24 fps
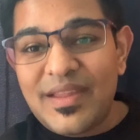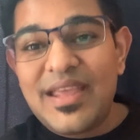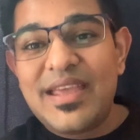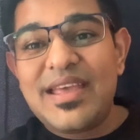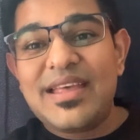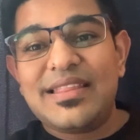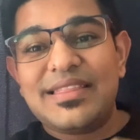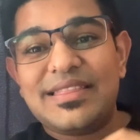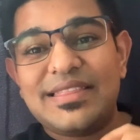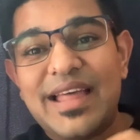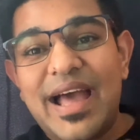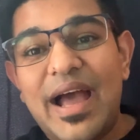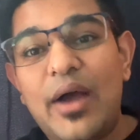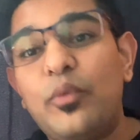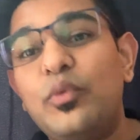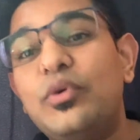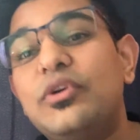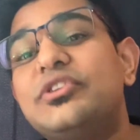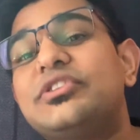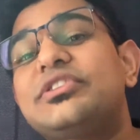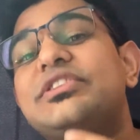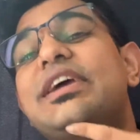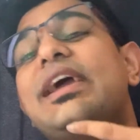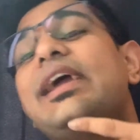that
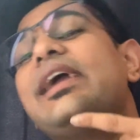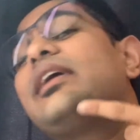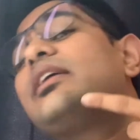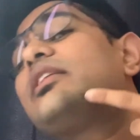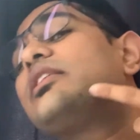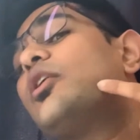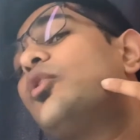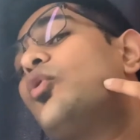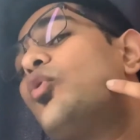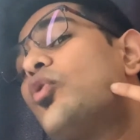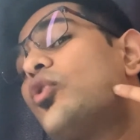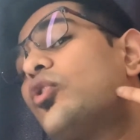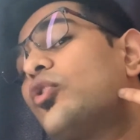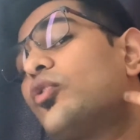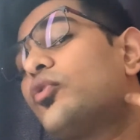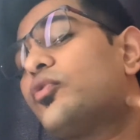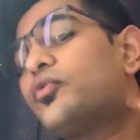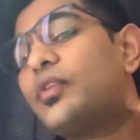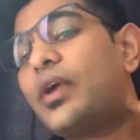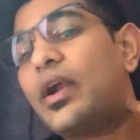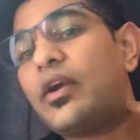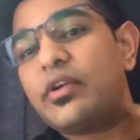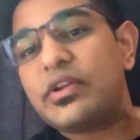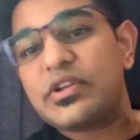will take the
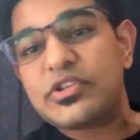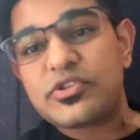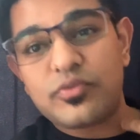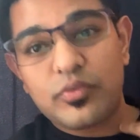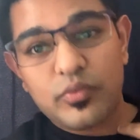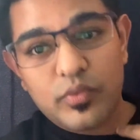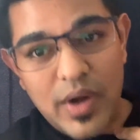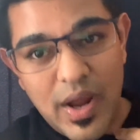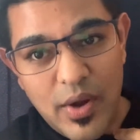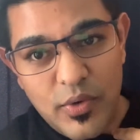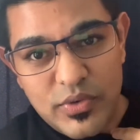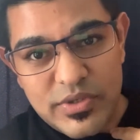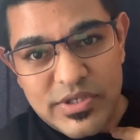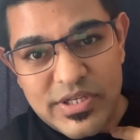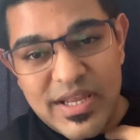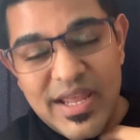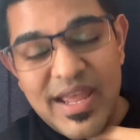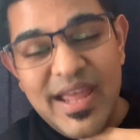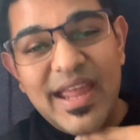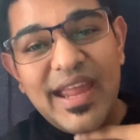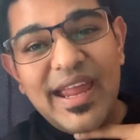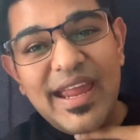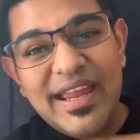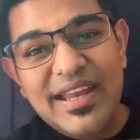oropharynx route
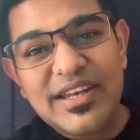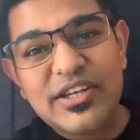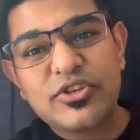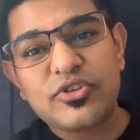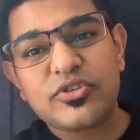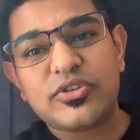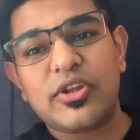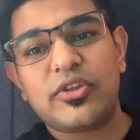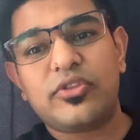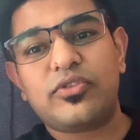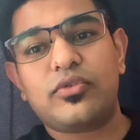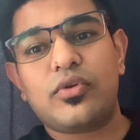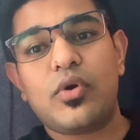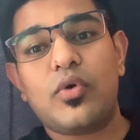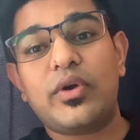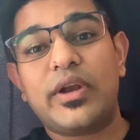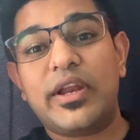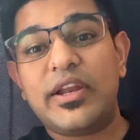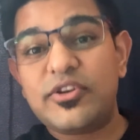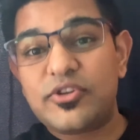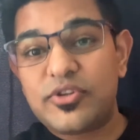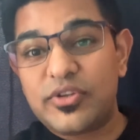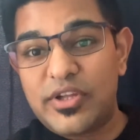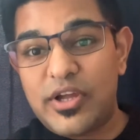into the throat,
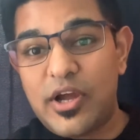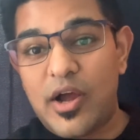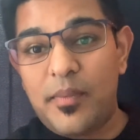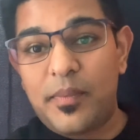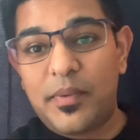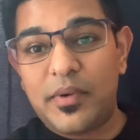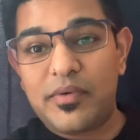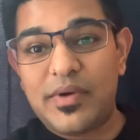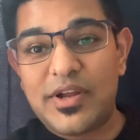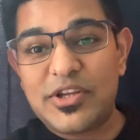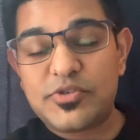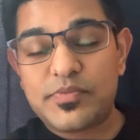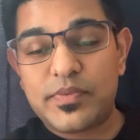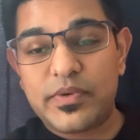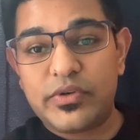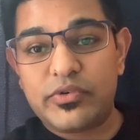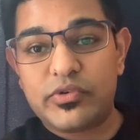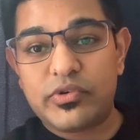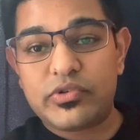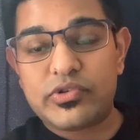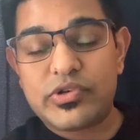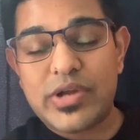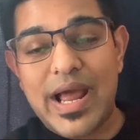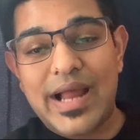into the upper
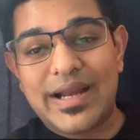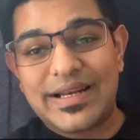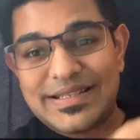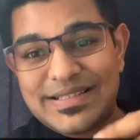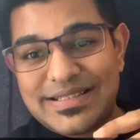respiratory tract,